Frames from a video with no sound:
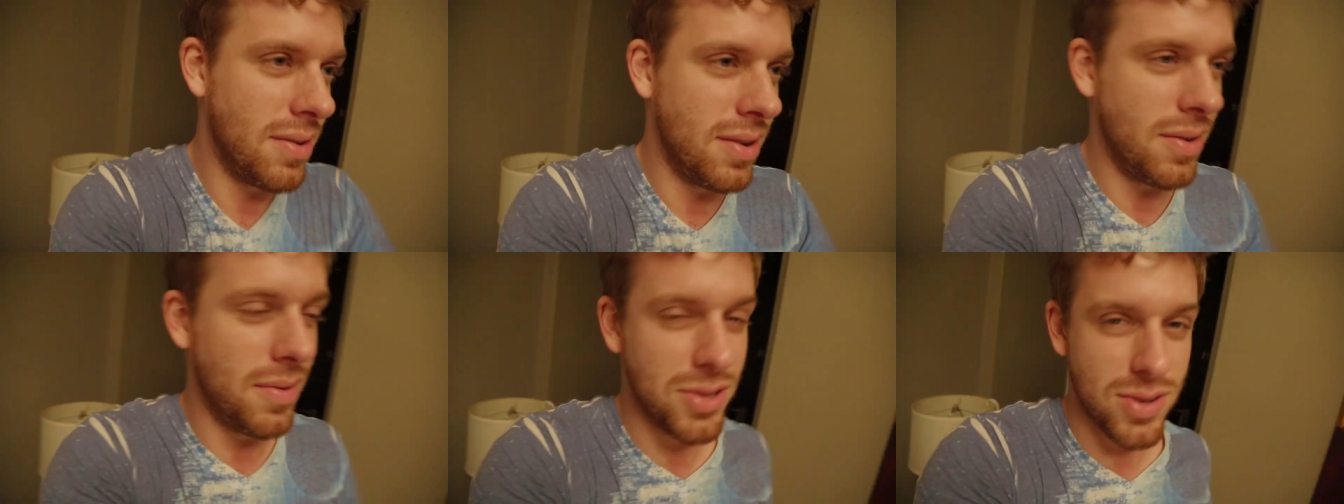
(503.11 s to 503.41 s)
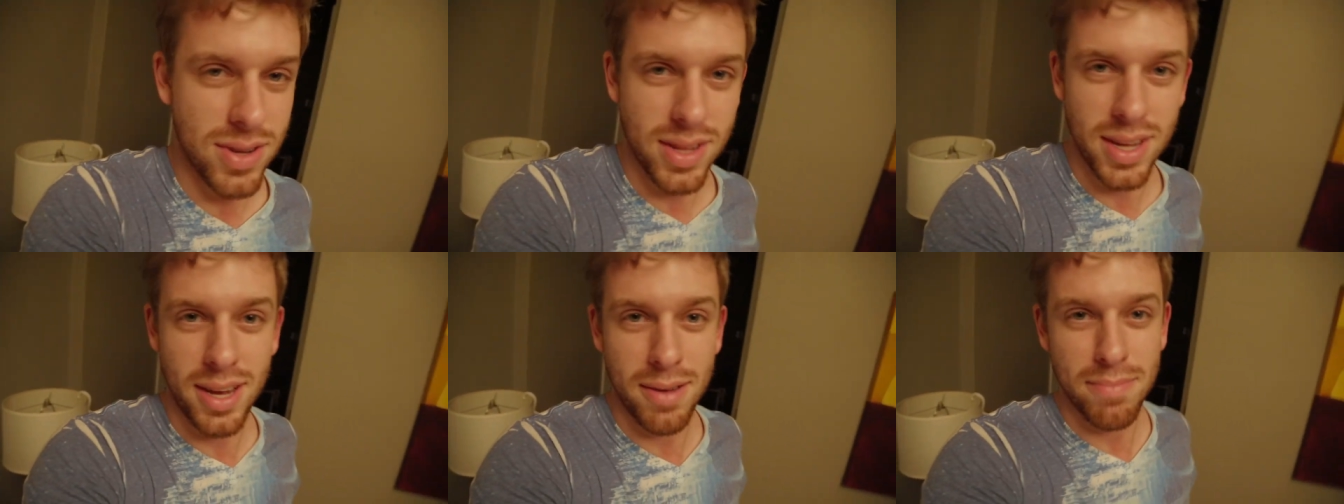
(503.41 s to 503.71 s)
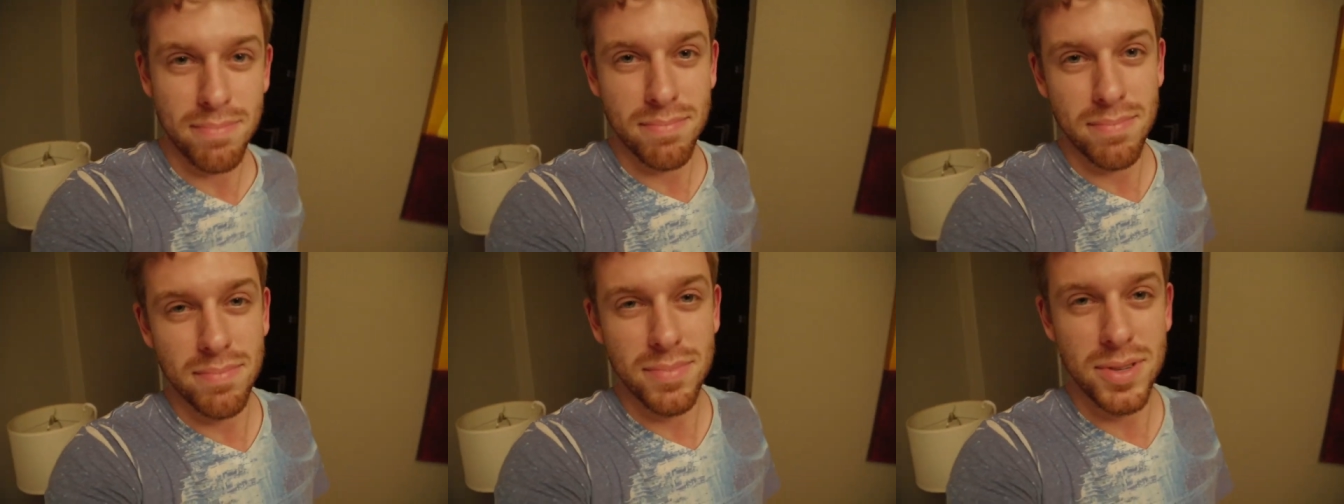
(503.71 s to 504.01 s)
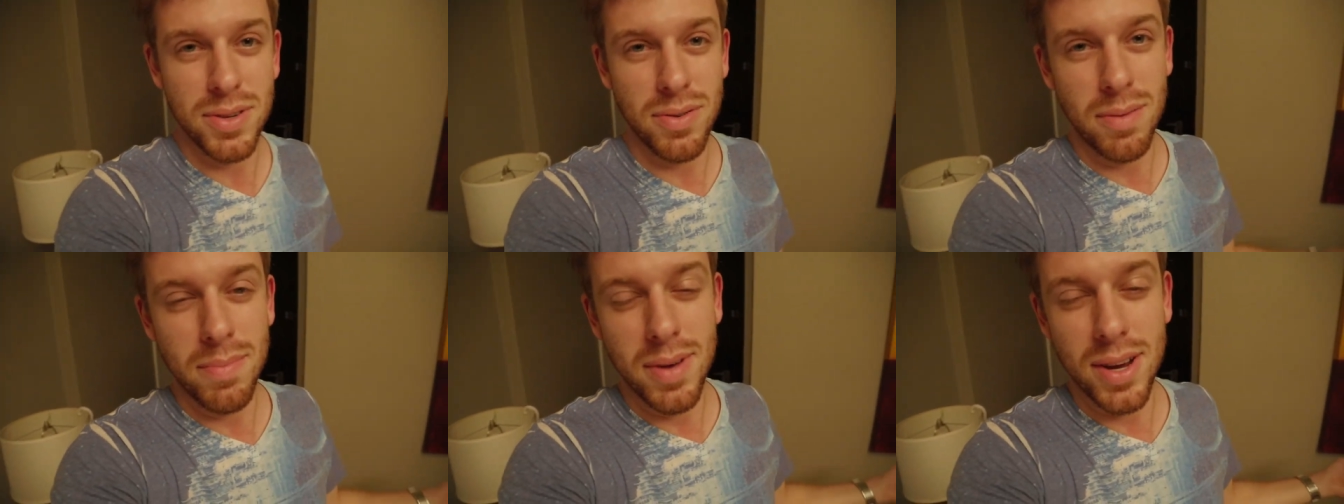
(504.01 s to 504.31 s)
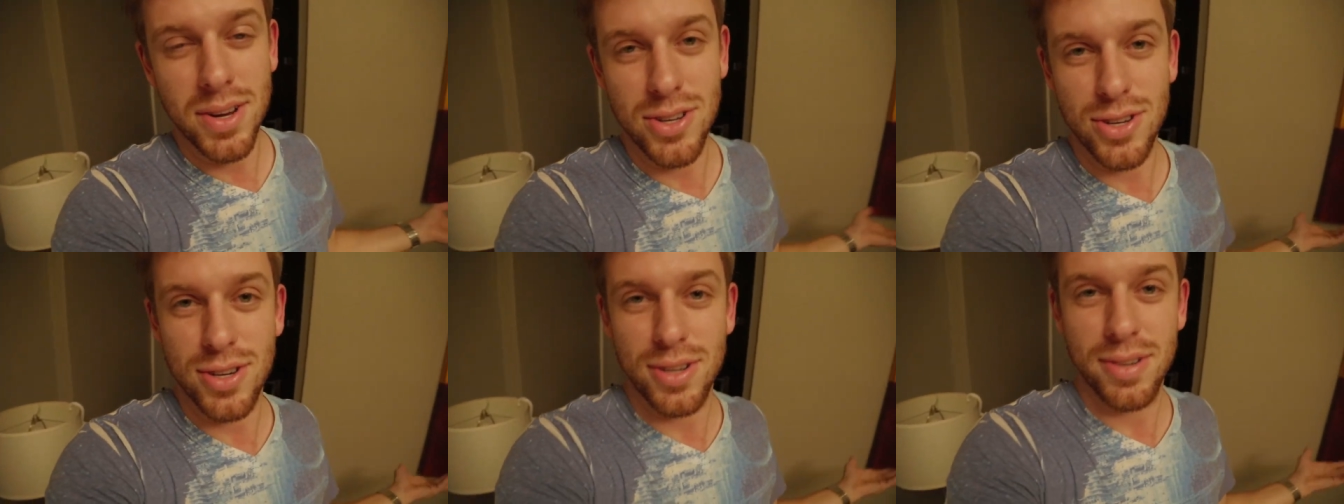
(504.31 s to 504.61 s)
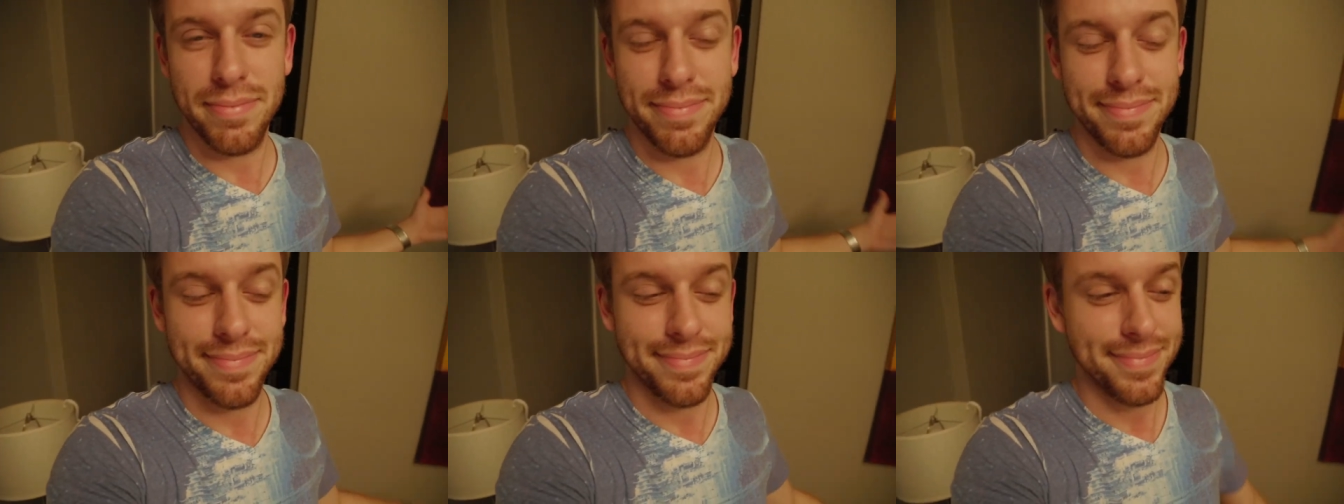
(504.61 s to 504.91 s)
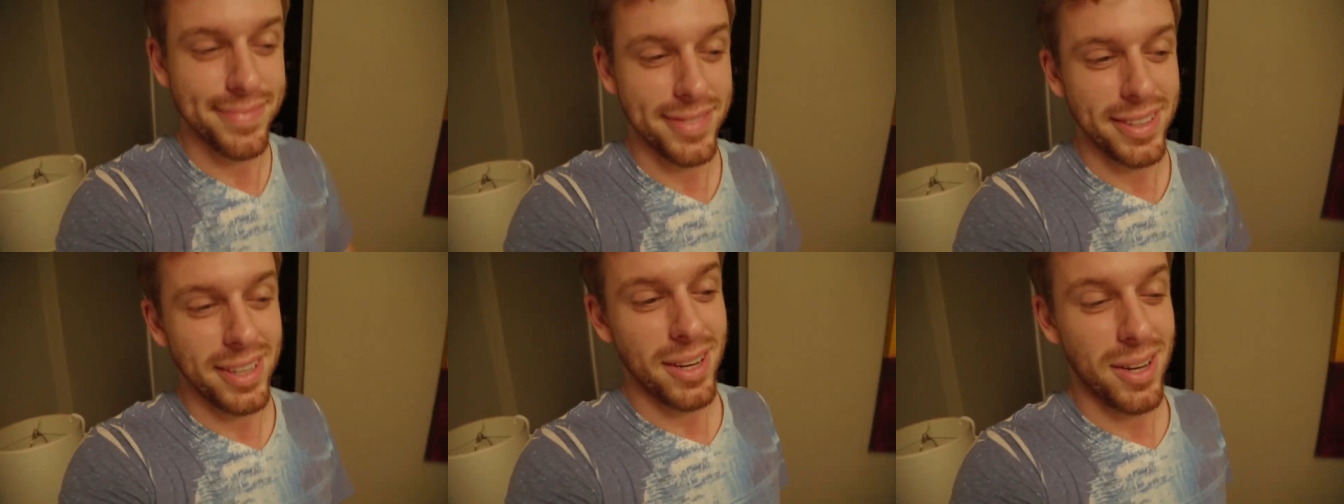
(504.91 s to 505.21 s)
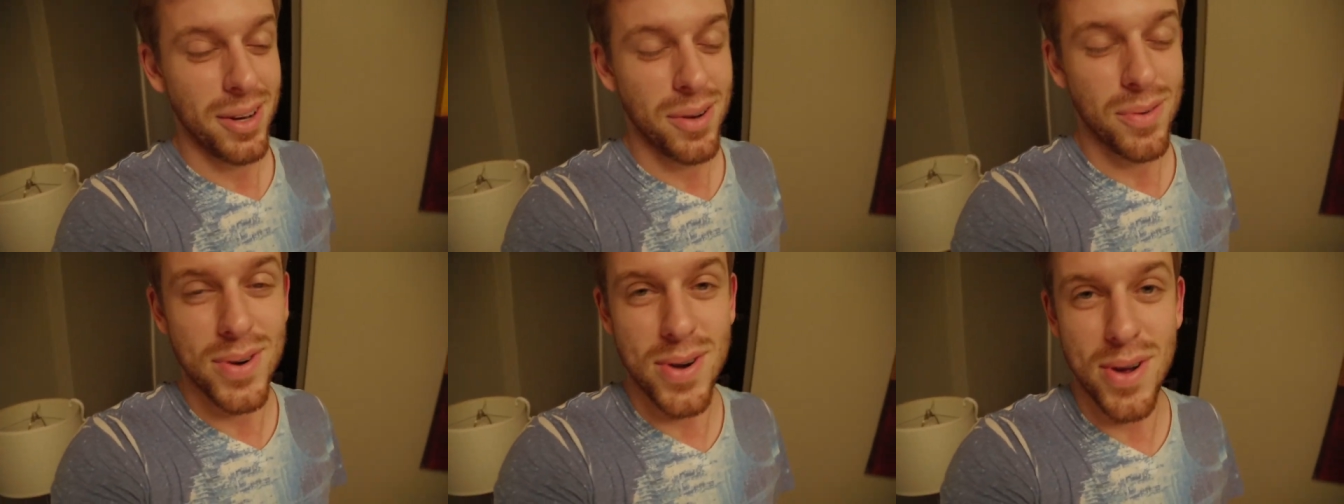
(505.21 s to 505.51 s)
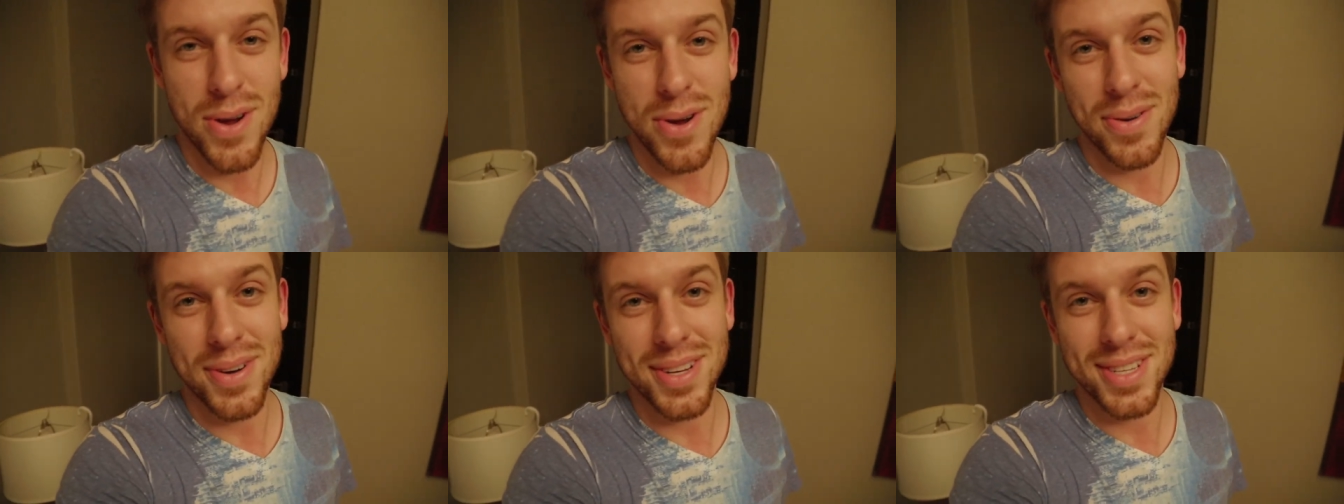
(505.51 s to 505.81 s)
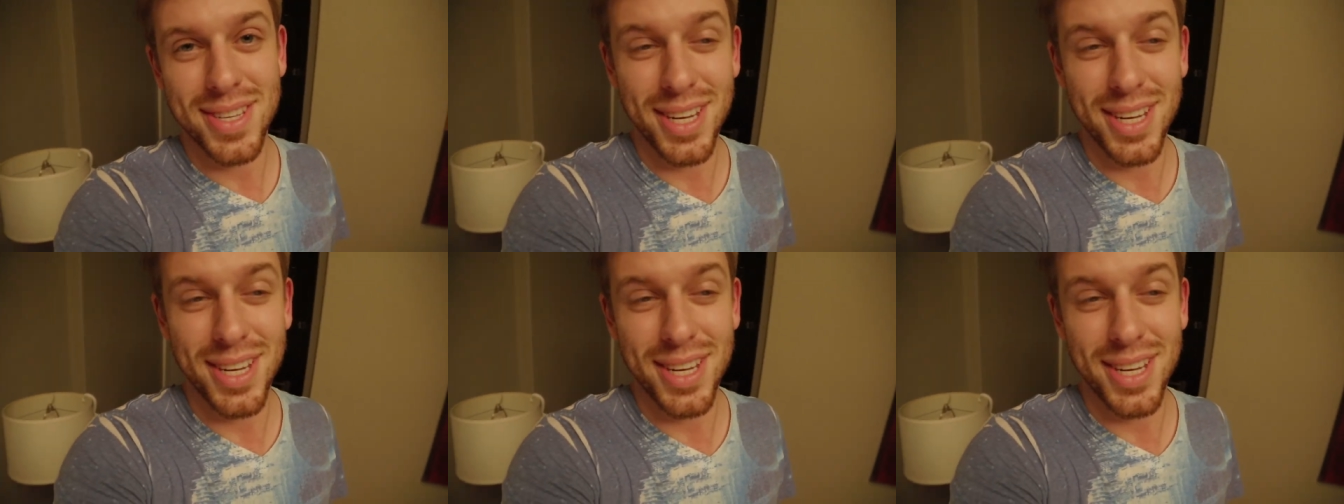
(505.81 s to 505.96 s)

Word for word: no one's really doing much, and we're all going to